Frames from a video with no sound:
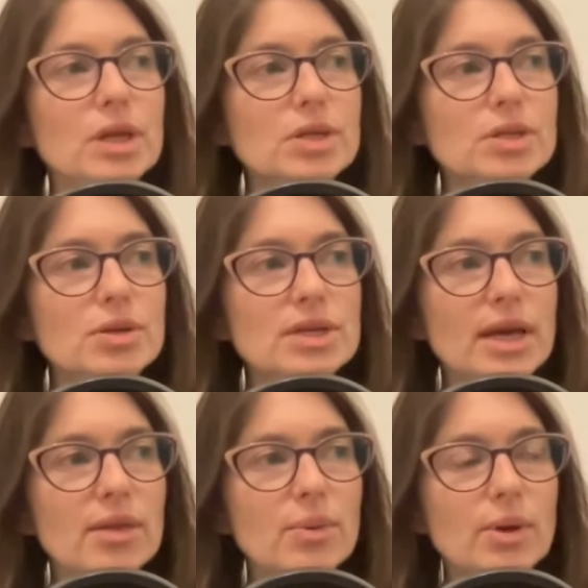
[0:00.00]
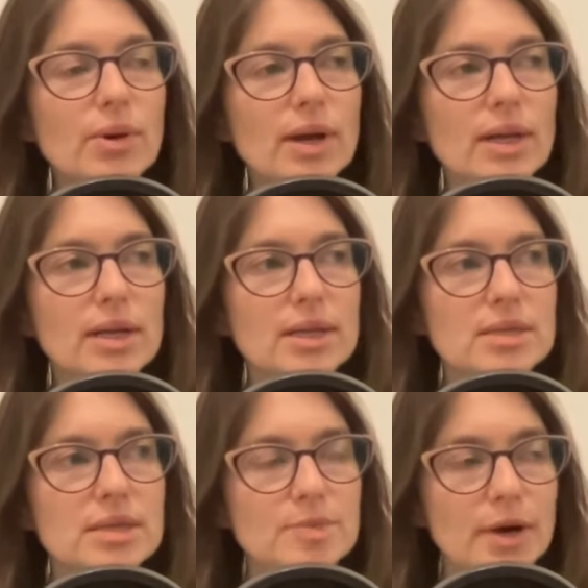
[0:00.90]
So together we created
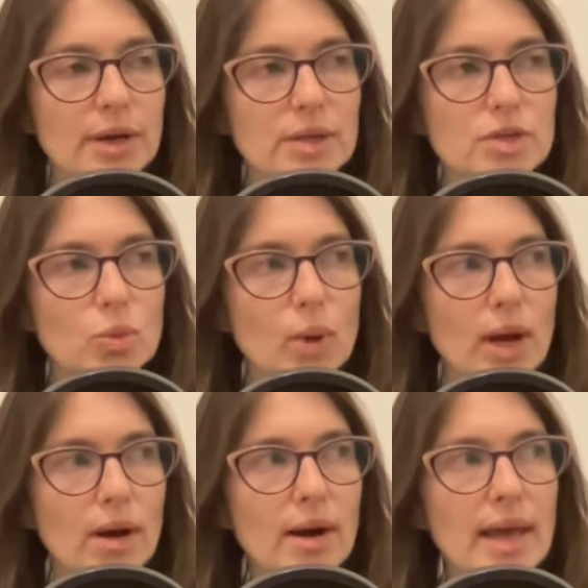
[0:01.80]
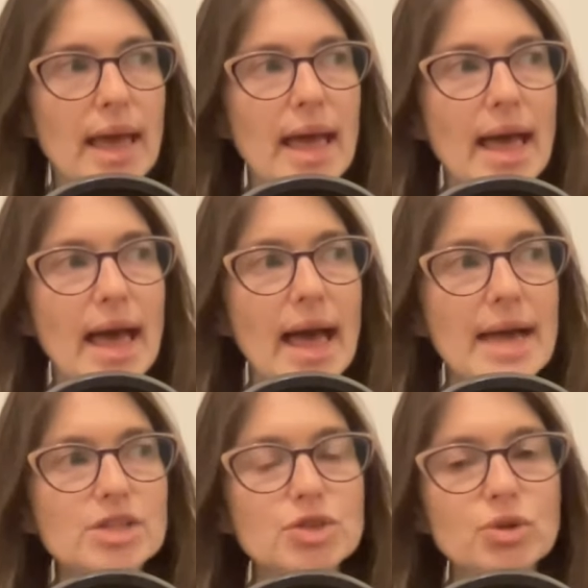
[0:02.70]
this experience where
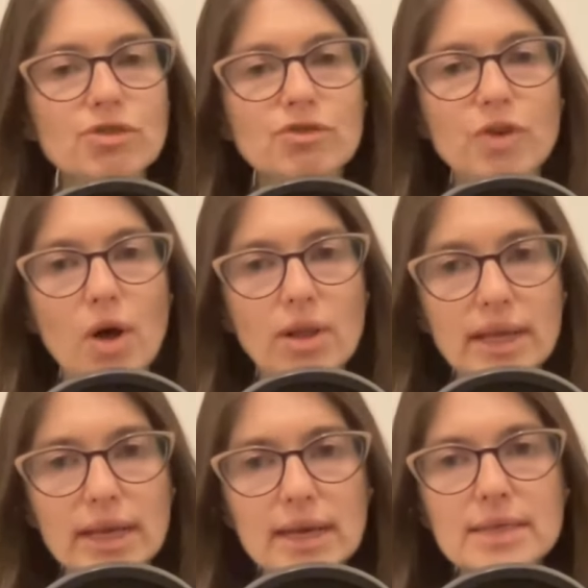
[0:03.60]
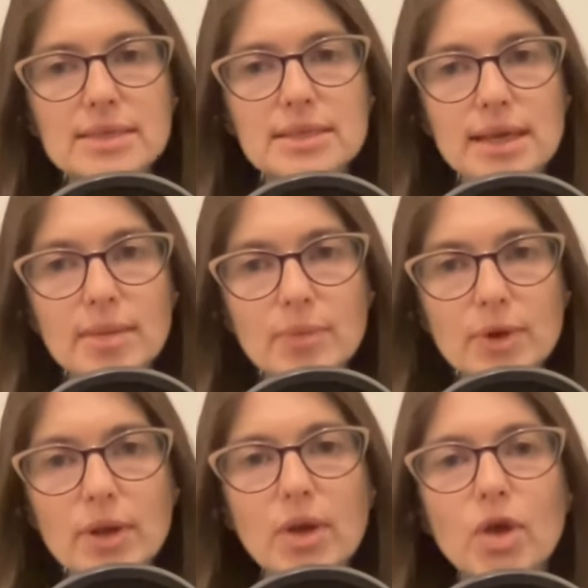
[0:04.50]
as you're falling asleep,
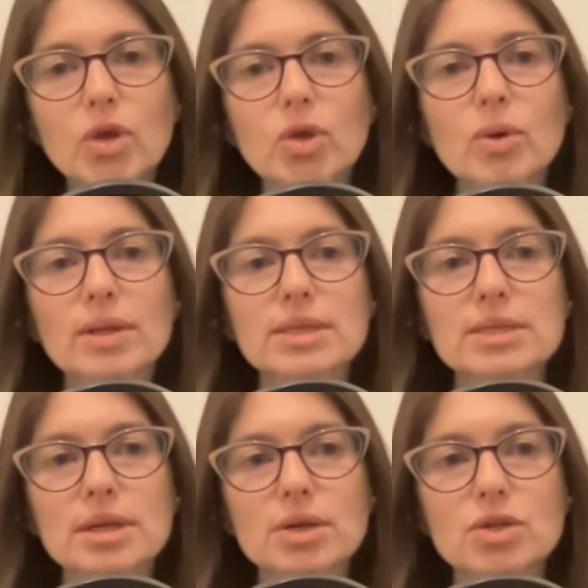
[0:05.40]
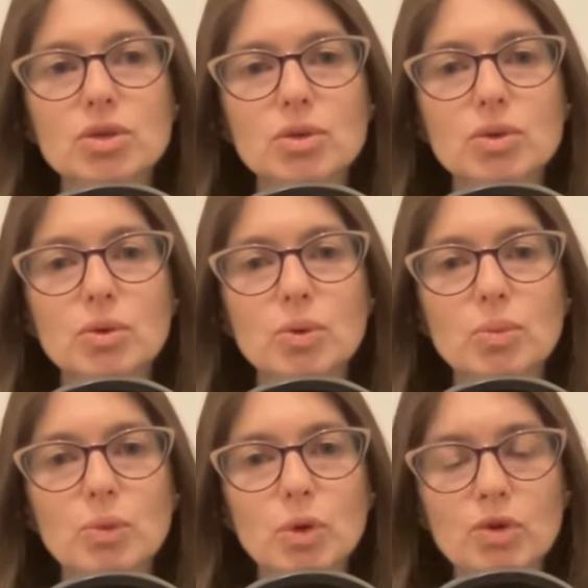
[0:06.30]
you're listening to
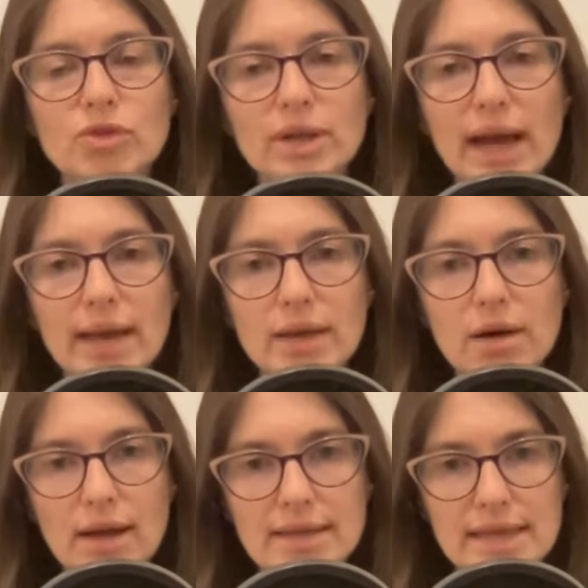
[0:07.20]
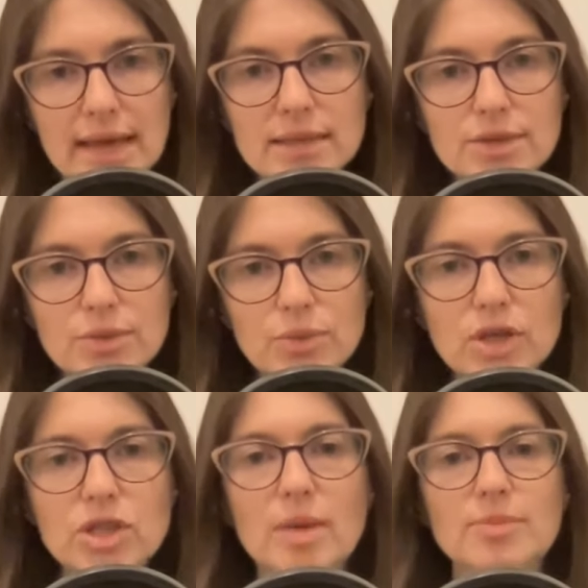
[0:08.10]
beautiful guided content,
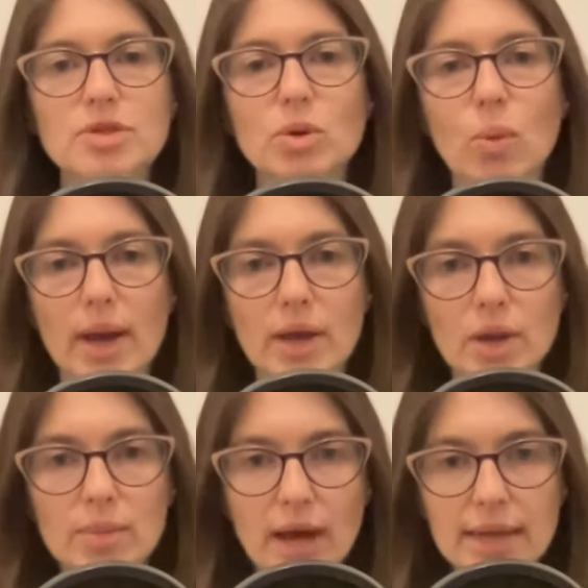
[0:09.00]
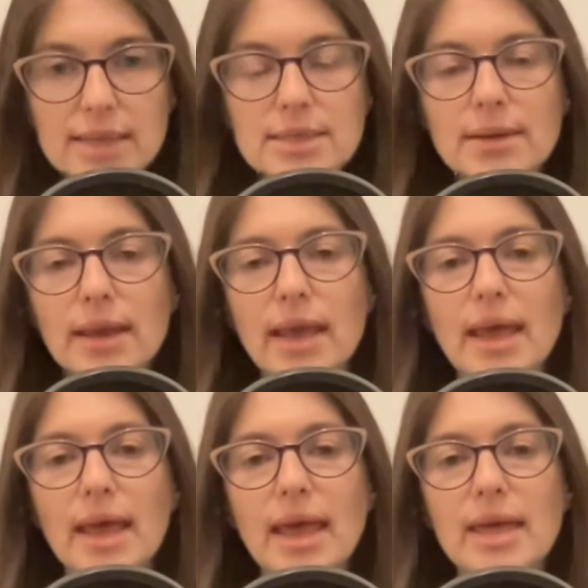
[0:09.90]
which helps you quiet your mind.
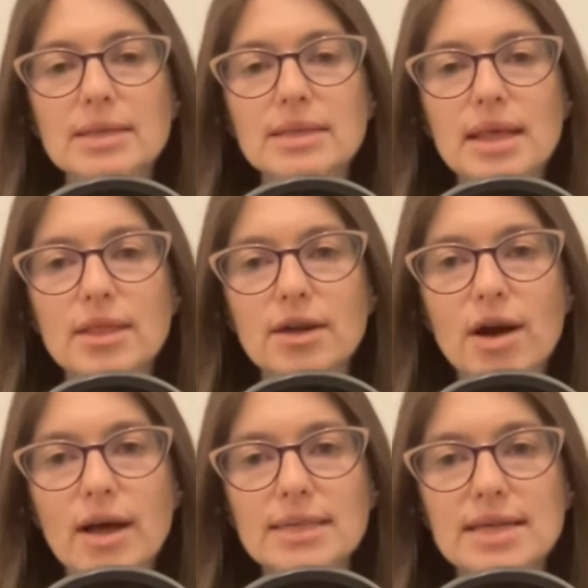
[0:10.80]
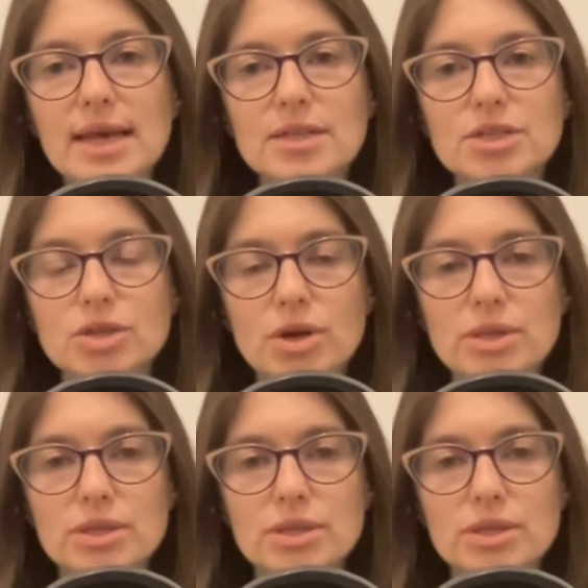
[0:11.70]
And then the content starts